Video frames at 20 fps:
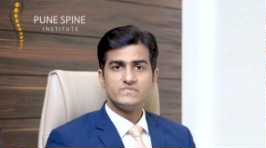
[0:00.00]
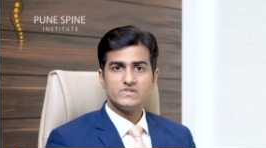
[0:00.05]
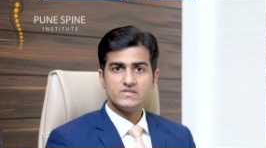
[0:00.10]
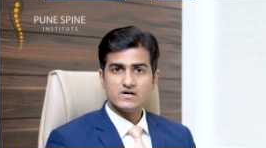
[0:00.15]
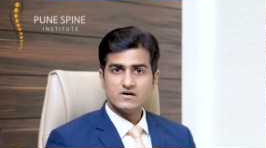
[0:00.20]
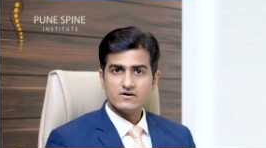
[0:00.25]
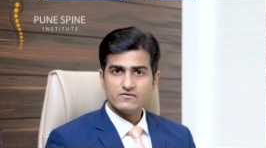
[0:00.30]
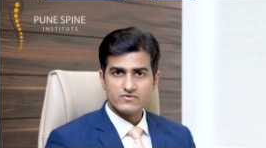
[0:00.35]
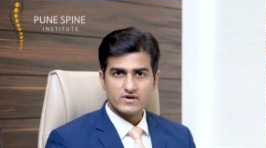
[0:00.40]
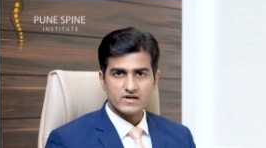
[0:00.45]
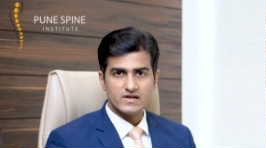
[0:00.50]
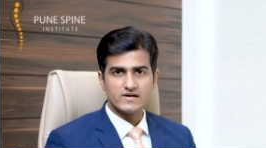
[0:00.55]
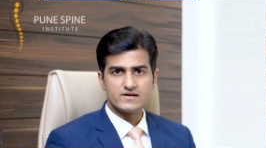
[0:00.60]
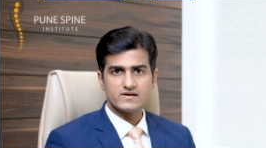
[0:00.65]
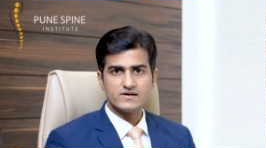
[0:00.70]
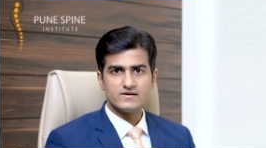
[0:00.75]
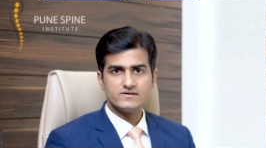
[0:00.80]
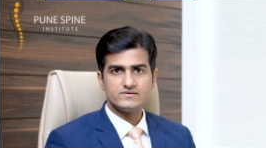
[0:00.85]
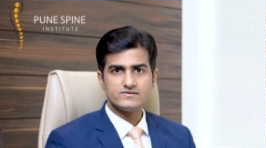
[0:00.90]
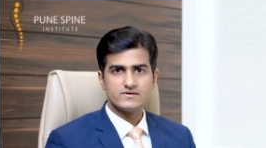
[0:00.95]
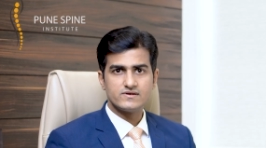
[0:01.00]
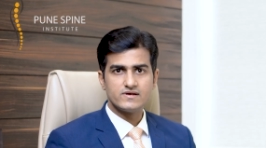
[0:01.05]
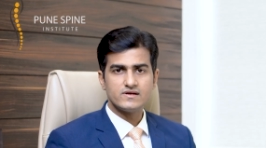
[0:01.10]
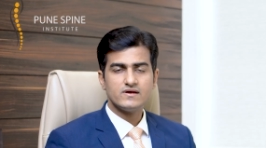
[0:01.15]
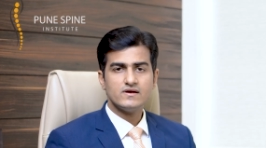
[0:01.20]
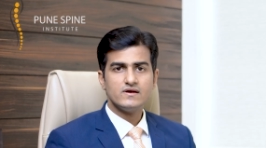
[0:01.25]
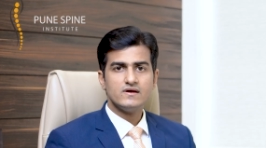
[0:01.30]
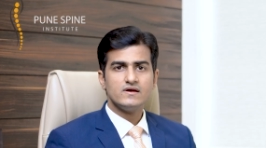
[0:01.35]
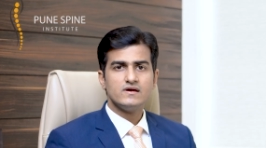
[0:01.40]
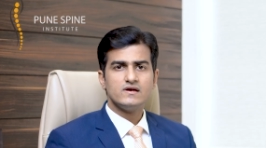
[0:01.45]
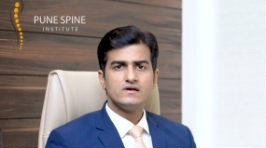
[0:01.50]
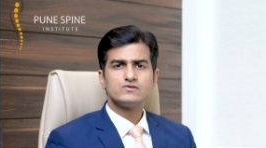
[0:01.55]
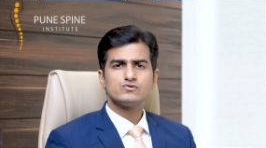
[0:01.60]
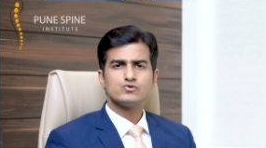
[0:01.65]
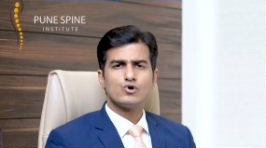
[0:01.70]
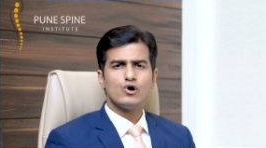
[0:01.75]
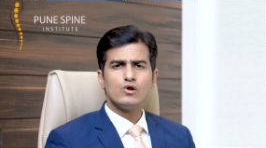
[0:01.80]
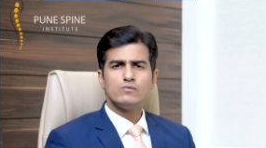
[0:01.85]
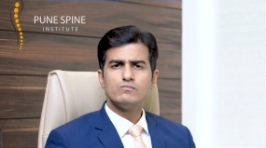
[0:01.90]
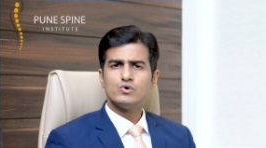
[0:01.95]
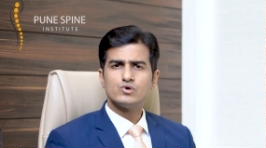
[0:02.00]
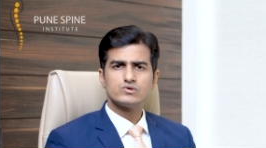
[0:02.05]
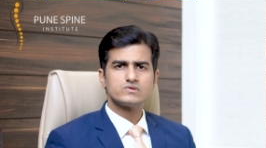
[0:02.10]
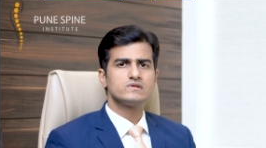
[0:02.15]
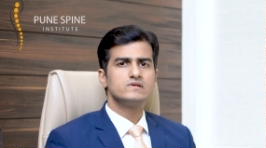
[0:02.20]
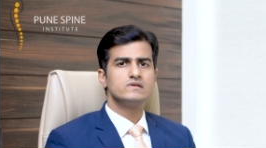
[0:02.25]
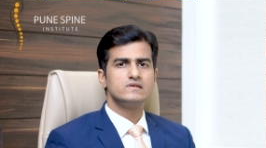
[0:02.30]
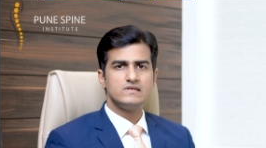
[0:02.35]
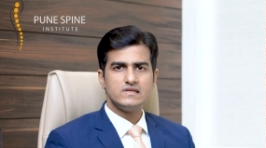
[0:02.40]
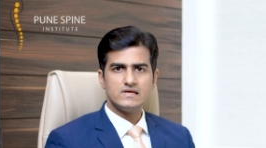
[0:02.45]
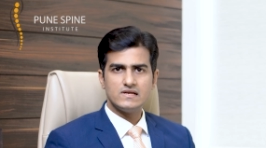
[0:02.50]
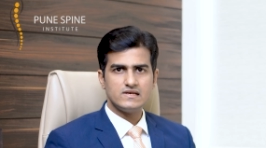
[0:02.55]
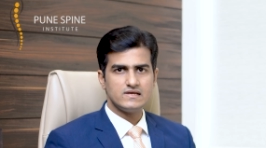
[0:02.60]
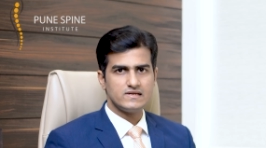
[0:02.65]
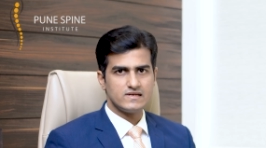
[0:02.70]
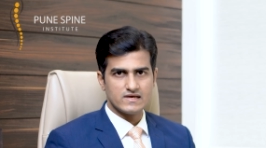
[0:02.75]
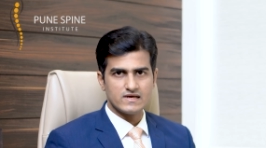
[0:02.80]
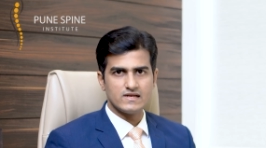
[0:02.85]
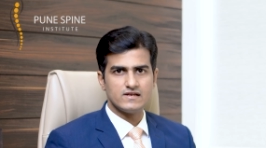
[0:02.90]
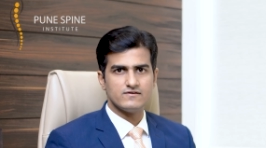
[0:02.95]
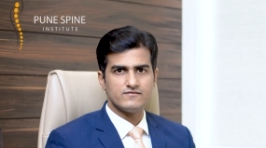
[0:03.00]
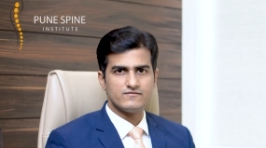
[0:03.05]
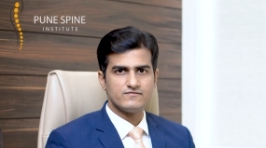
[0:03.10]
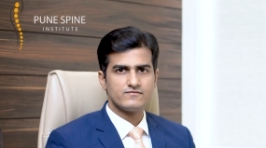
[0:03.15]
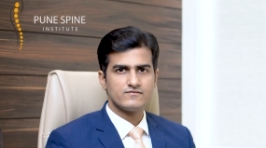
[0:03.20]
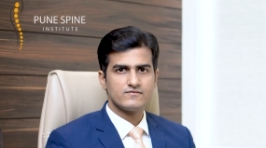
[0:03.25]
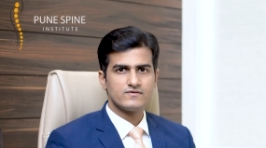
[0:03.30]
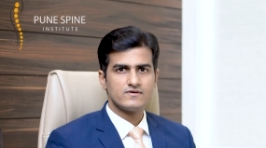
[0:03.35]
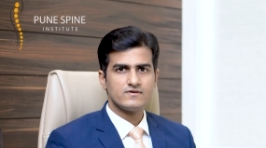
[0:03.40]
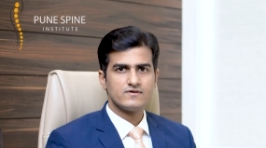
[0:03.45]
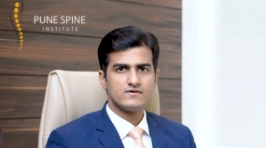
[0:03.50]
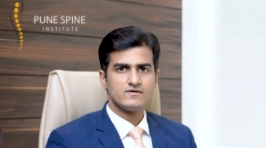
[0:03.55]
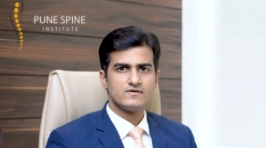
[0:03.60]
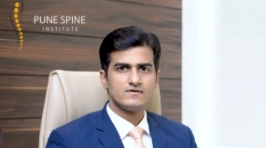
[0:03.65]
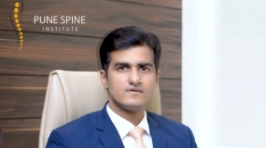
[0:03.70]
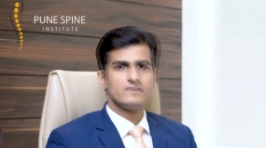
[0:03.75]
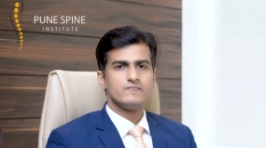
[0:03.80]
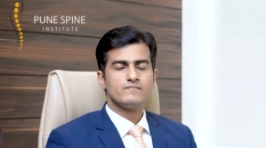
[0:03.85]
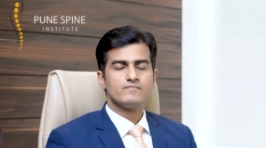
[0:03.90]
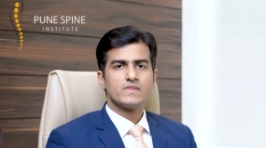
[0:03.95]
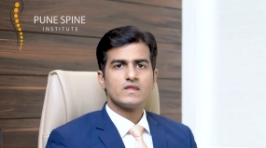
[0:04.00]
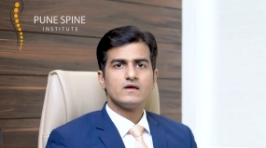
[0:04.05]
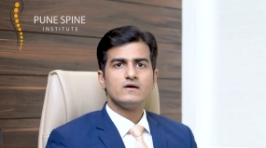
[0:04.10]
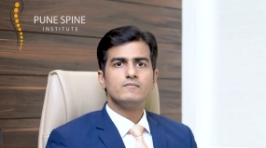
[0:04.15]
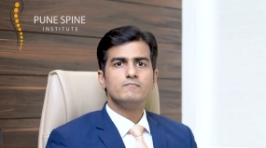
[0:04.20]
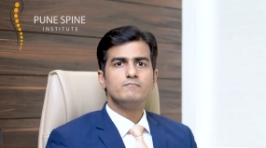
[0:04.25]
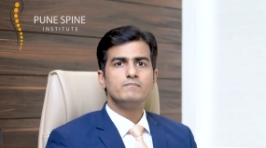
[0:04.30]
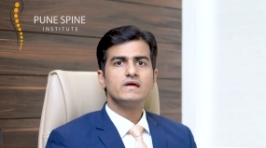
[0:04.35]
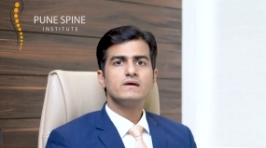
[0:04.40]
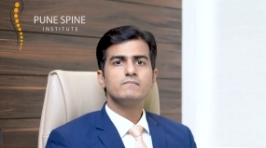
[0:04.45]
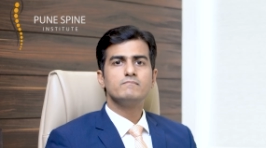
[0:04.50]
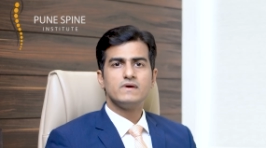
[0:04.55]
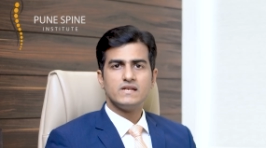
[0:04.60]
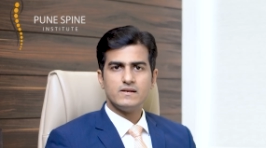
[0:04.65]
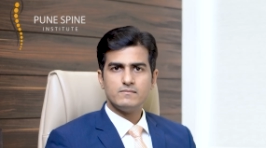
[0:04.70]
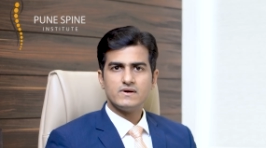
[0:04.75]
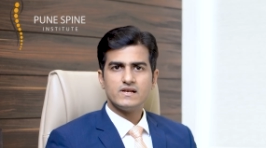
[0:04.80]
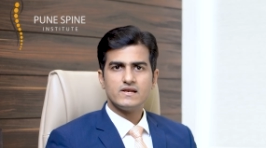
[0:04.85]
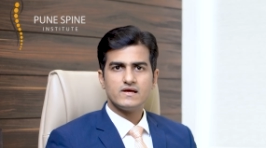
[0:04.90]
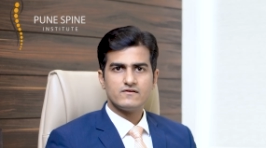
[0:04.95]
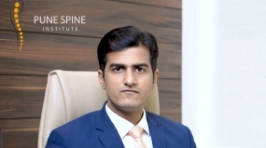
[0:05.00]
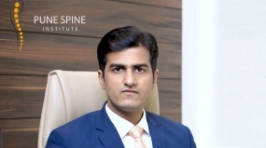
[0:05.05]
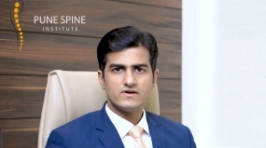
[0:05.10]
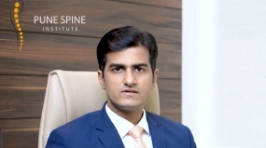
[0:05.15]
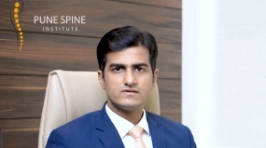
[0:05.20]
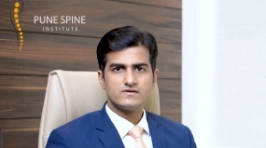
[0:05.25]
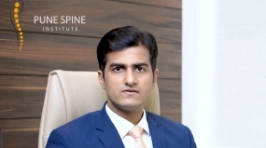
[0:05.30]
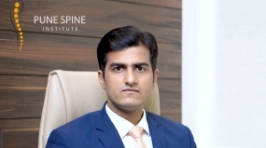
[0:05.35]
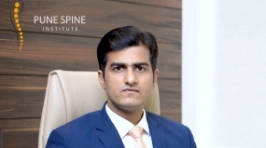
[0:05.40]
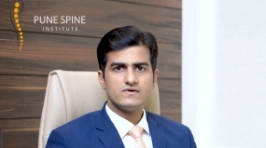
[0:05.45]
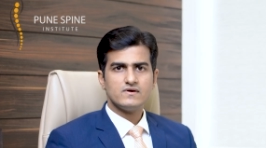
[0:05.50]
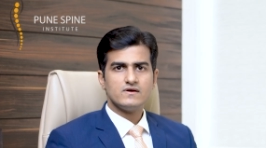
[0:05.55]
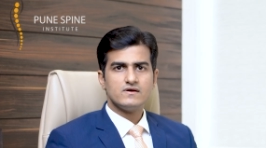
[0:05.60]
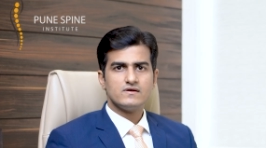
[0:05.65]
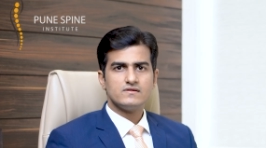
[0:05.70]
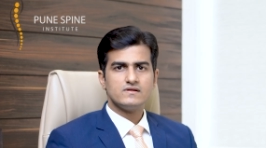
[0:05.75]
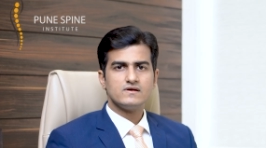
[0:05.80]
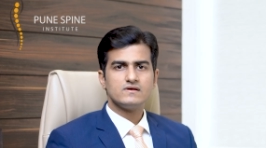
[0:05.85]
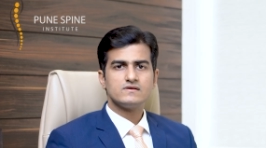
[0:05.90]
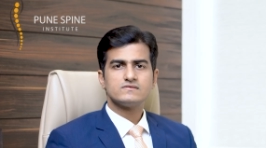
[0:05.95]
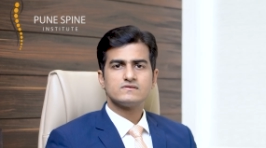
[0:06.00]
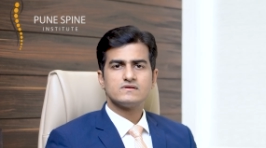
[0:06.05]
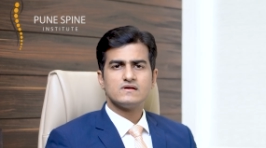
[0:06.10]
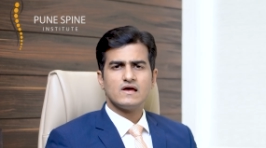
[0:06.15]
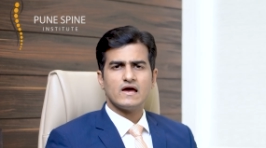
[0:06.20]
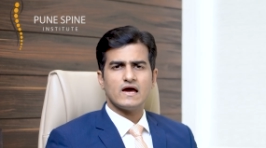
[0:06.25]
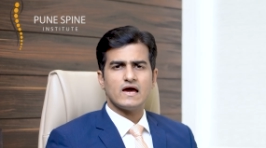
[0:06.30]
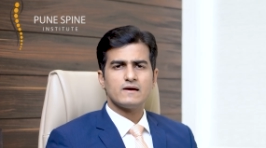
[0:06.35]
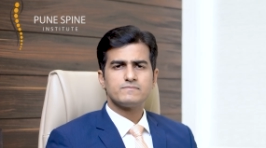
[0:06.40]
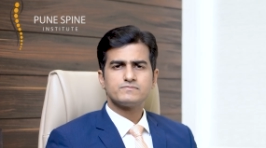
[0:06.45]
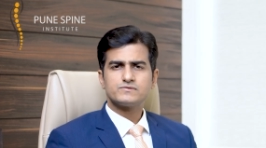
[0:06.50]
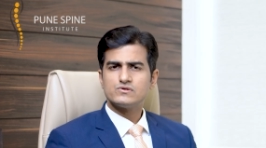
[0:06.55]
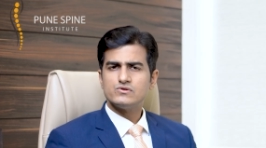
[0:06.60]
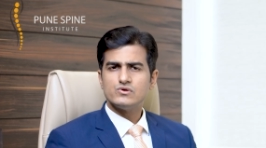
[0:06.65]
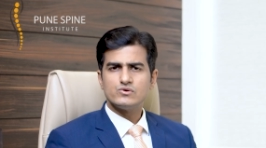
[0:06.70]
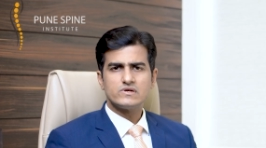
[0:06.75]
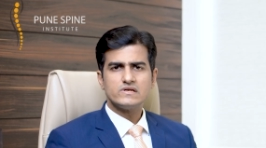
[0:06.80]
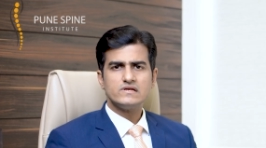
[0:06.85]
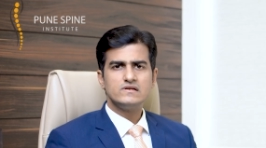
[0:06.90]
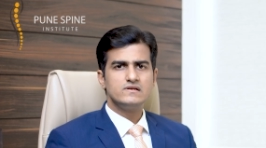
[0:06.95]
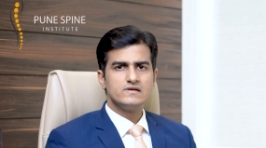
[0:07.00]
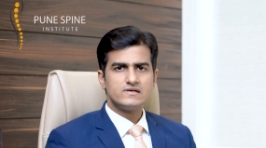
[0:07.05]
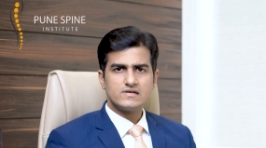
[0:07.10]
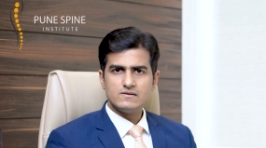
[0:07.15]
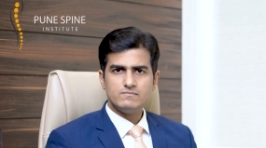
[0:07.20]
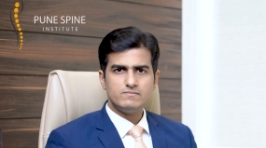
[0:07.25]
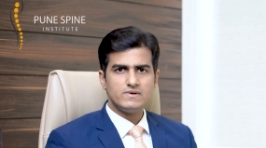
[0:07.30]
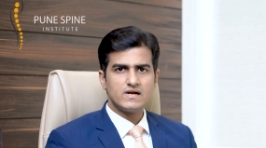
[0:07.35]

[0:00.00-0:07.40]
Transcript: nerve related injury is almost nil in ALIF. Being minimally invasive, there's absolutely little